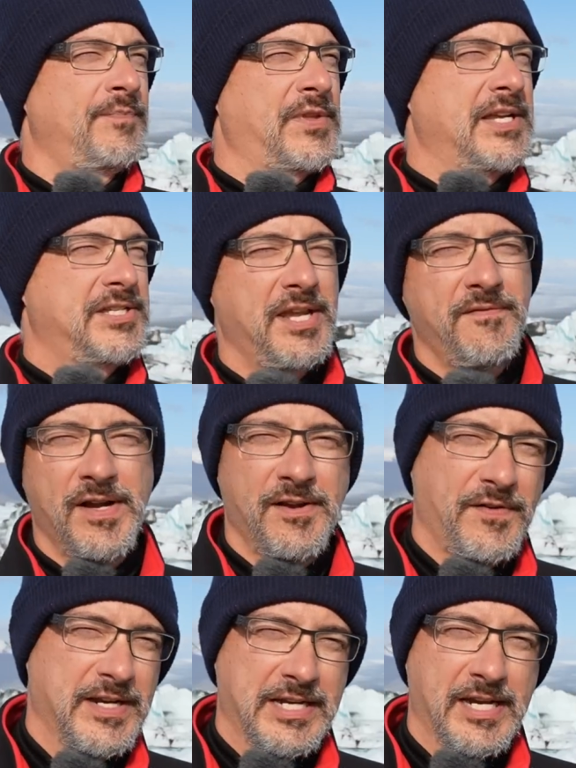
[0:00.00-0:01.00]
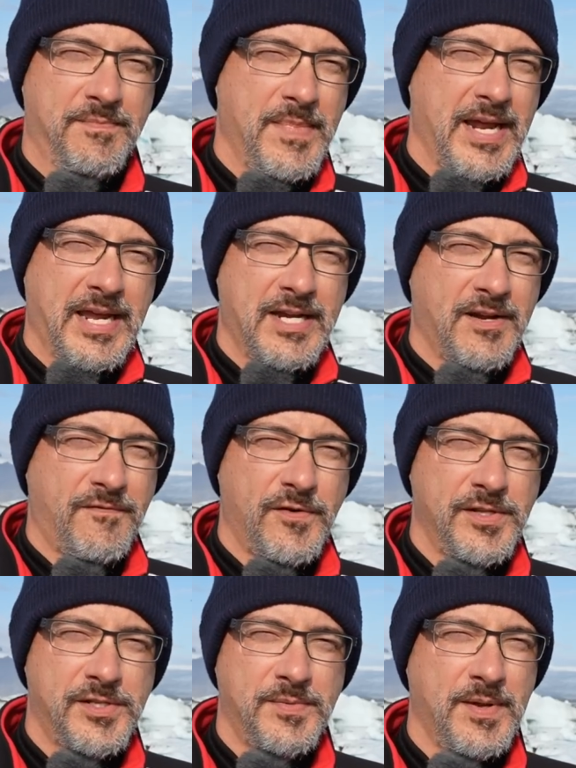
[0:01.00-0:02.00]
Because even if it did make a
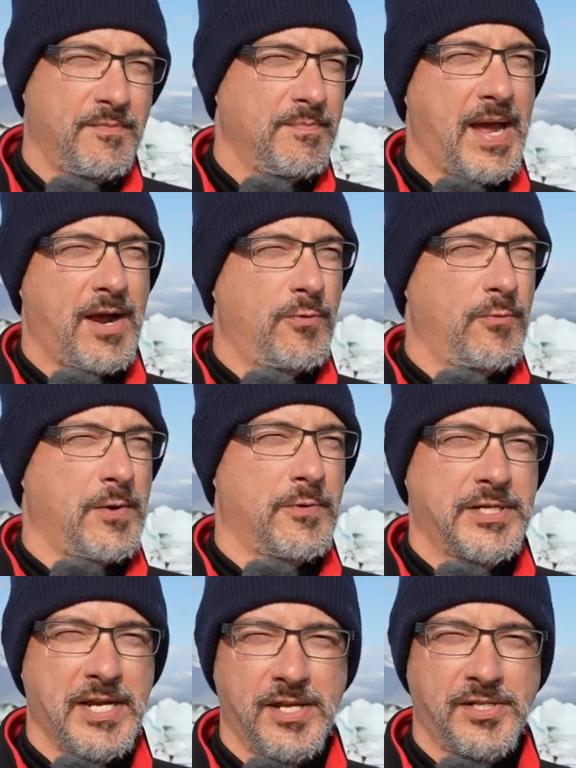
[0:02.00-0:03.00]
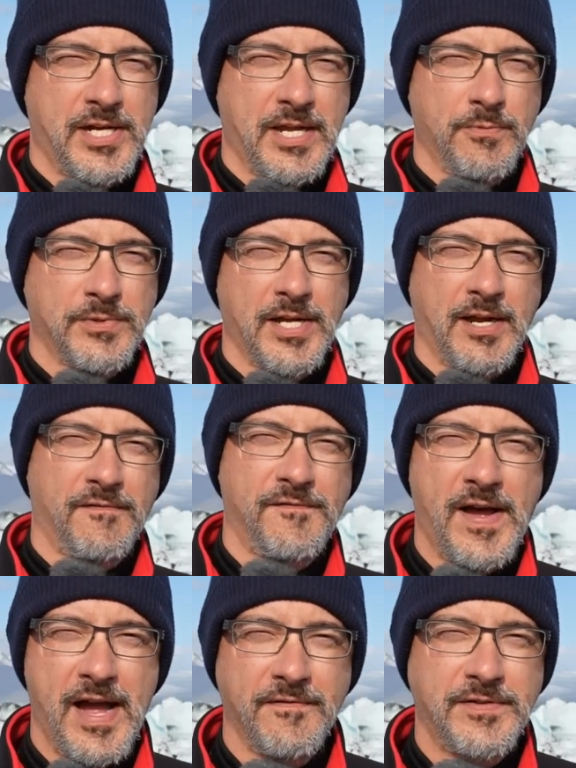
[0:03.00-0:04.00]
difference, even back when we were testing, it was like a
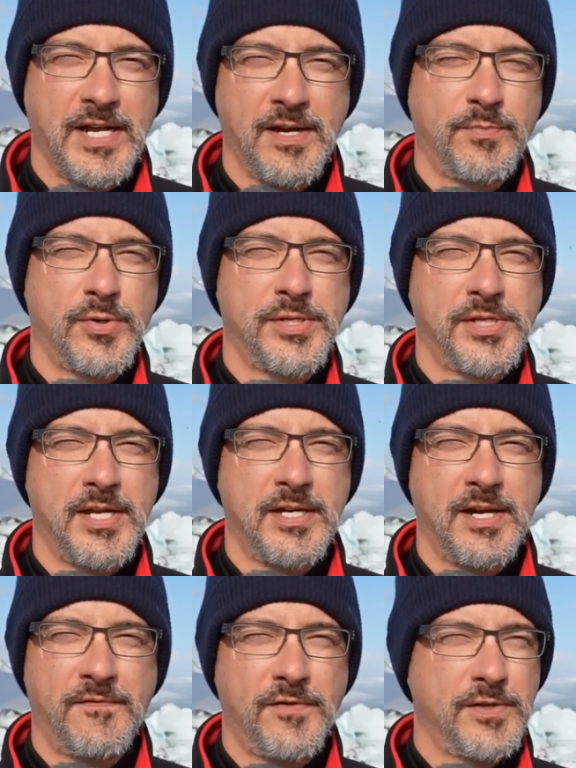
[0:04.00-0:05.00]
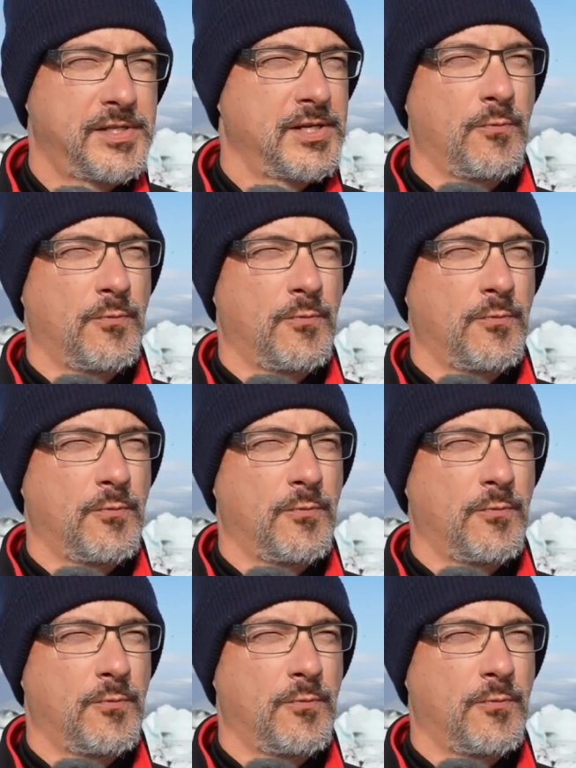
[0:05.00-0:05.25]
five to ten percent difference.